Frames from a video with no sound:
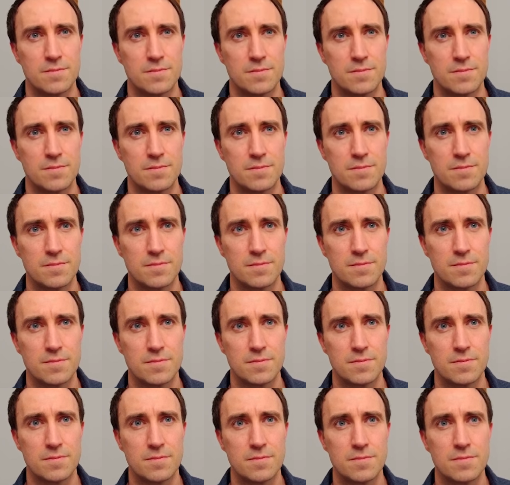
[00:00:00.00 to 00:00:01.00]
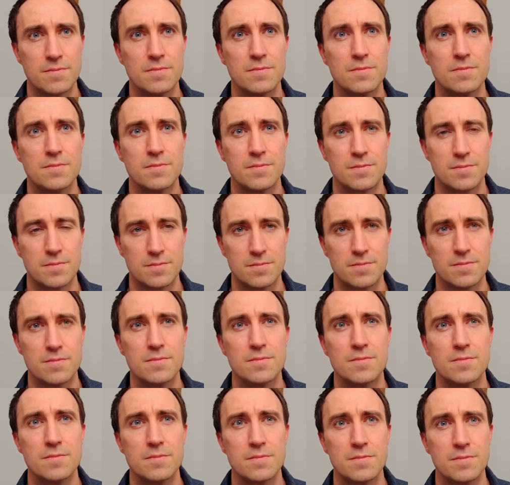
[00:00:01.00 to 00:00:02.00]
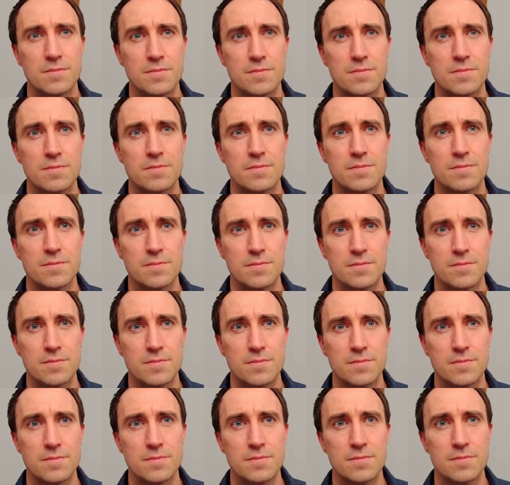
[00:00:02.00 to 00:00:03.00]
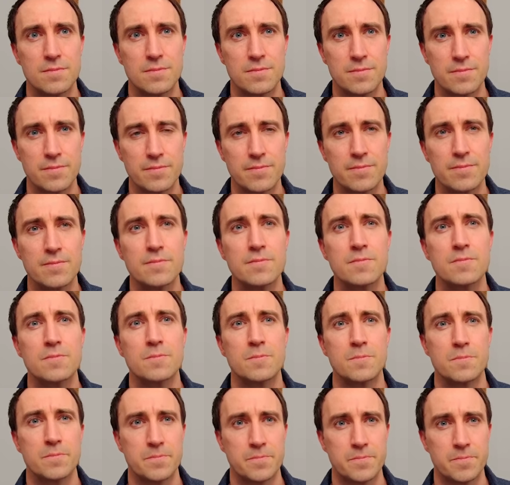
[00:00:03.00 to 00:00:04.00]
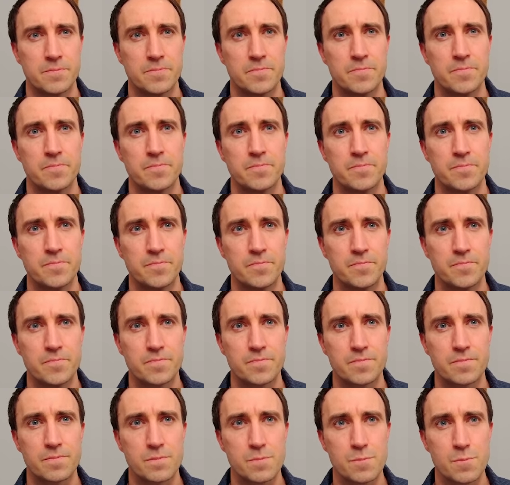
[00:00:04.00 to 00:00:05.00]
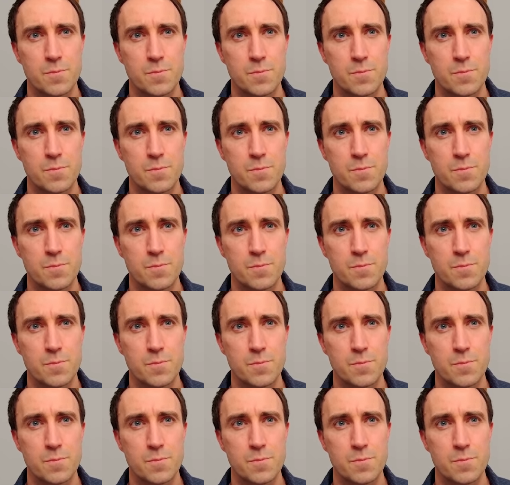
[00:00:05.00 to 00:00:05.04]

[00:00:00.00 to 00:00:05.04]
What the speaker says: (silent)